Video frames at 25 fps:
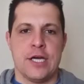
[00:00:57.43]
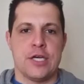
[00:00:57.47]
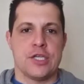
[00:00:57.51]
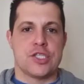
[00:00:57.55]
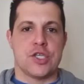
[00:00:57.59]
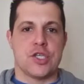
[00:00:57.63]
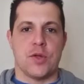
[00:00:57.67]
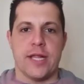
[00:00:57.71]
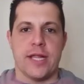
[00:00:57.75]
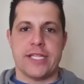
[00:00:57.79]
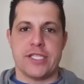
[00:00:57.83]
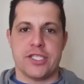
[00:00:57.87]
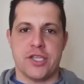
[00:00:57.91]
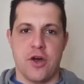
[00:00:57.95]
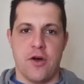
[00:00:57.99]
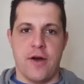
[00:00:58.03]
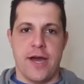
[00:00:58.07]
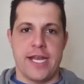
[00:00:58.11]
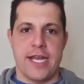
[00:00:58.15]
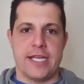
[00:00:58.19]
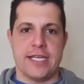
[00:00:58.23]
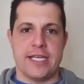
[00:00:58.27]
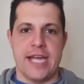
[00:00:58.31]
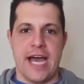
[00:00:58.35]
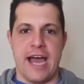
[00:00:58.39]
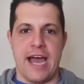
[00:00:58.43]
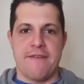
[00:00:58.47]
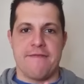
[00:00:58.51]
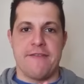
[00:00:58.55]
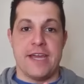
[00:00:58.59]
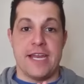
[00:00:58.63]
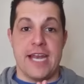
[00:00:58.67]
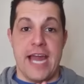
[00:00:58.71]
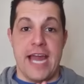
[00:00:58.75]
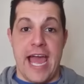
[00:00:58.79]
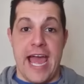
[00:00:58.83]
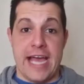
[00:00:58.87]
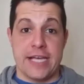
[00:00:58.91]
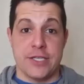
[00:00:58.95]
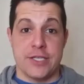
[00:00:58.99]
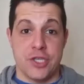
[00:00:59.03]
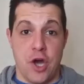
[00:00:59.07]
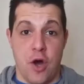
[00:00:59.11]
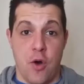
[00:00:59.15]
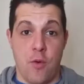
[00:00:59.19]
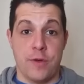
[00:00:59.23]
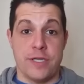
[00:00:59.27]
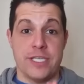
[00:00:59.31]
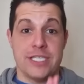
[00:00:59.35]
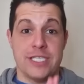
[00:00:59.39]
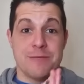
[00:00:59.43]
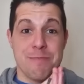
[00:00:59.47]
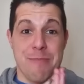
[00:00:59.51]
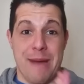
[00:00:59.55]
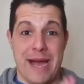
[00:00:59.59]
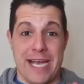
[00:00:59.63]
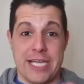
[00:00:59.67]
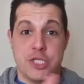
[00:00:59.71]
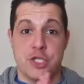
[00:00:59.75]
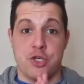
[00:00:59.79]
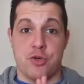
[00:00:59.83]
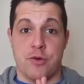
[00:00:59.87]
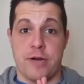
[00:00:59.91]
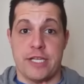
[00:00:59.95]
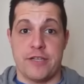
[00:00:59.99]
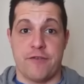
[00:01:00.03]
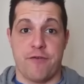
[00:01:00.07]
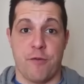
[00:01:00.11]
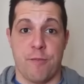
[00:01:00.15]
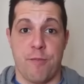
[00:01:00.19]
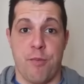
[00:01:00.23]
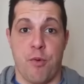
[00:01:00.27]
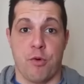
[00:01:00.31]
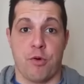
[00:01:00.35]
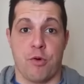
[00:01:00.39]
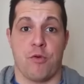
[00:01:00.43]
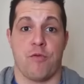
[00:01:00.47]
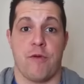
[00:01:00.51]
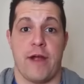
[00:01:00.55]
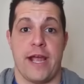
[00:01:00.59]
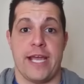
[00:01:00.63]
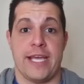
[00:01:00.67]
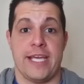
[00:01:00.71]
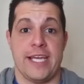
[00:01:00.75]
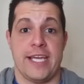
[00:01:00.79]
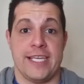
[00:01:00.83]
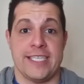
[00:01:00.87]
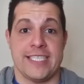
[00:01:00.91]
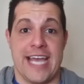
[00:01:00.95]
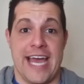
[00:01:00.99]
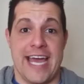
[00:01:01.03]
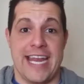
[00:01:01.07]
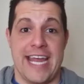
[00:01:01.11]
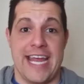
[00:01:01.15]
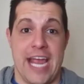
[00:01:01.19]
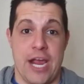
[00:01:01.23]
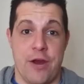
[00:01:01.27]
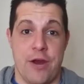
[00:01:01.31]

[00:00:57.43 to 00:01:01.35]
So let's go ahead and dive in. As always, my transfer portal rankings at